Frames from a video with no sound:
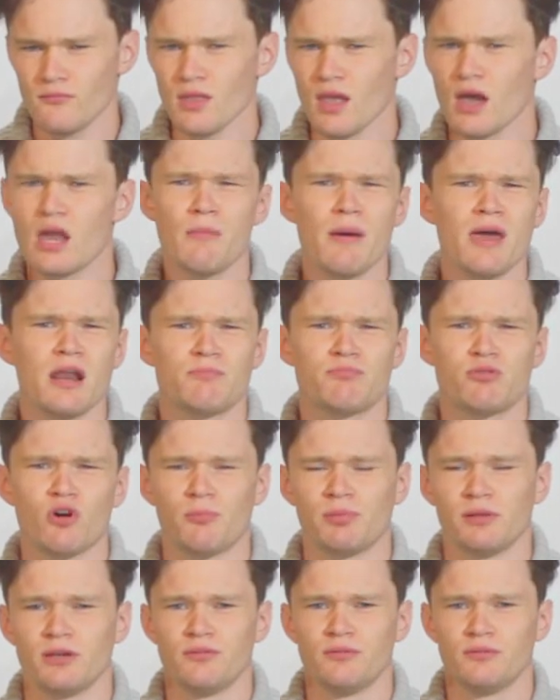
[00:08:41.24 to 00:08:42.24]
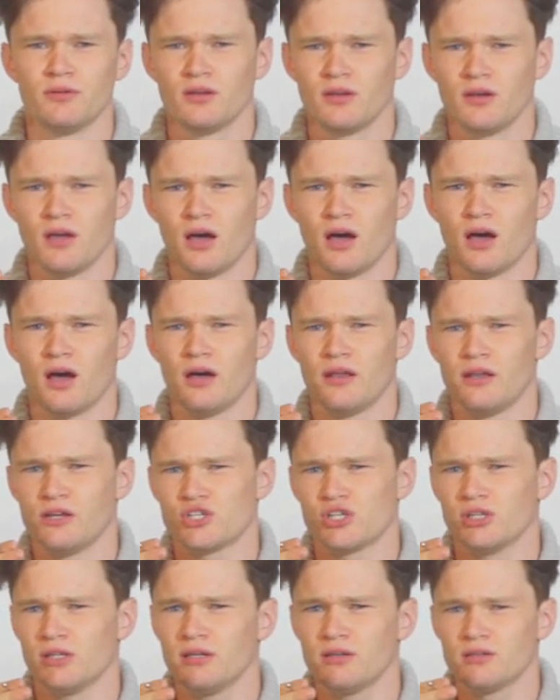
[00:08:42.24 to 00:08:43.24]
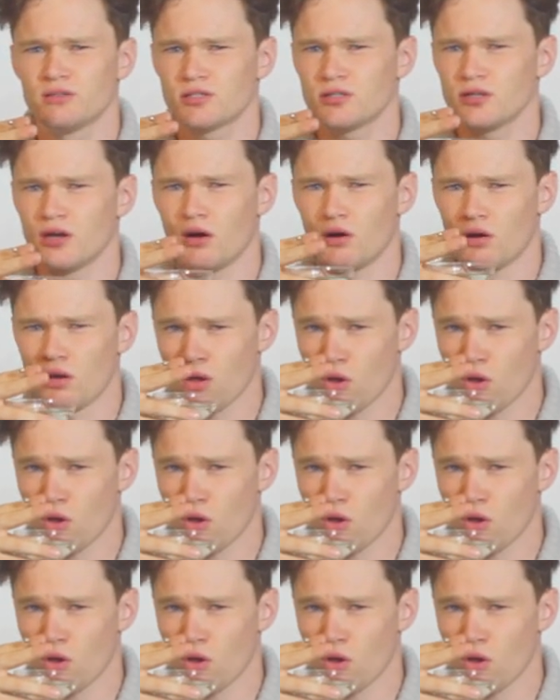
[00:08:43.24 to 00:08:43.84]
have made it properly initially, so.